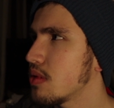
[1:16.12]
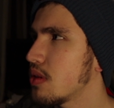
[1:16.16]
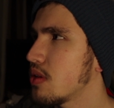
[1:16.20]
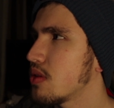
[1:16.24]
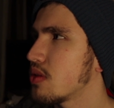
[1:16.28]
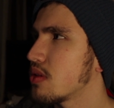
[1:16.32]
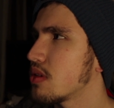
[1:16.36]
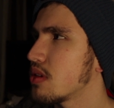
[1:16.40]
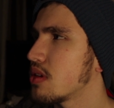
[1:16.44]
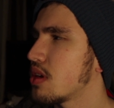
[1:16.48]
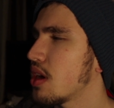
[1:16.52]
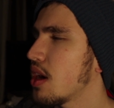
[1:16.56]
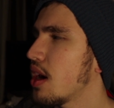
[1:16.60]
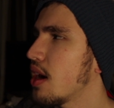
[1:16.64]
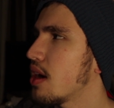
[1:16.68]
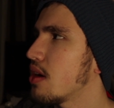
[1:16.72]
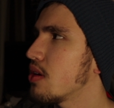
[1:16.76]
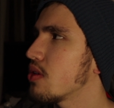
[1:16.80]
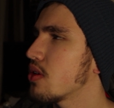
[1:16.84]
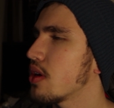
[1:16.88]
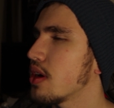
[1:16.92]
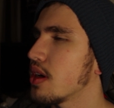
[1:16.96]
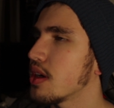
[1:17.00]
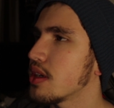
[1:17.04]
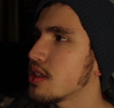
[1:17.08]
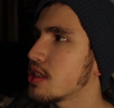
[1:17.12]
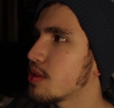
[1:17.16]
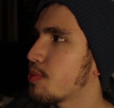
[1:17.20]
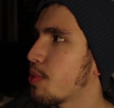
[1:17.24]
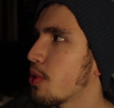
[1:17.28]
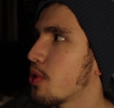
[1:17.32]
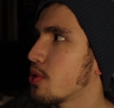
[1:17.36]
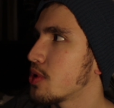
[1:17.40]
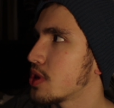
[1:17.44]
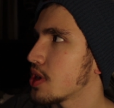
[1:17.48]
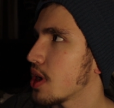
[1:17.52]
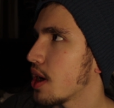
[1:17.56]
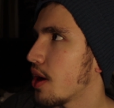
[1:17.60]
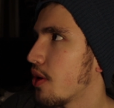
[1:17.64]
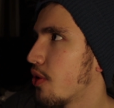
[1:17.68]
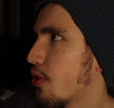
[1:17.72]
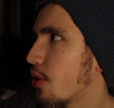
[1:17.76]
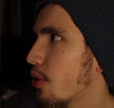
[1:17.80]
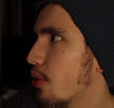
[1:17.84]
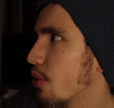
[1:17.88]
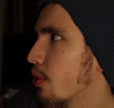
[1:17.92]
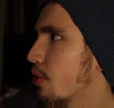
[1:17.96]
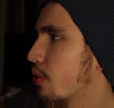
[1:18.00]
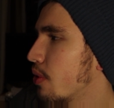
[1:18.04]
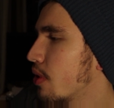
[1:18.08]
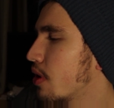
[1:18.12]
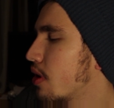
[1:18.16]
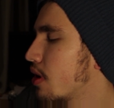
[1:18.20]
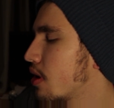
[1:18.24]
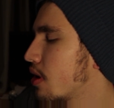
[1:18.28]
Well, yeah, okay, I suppose I do.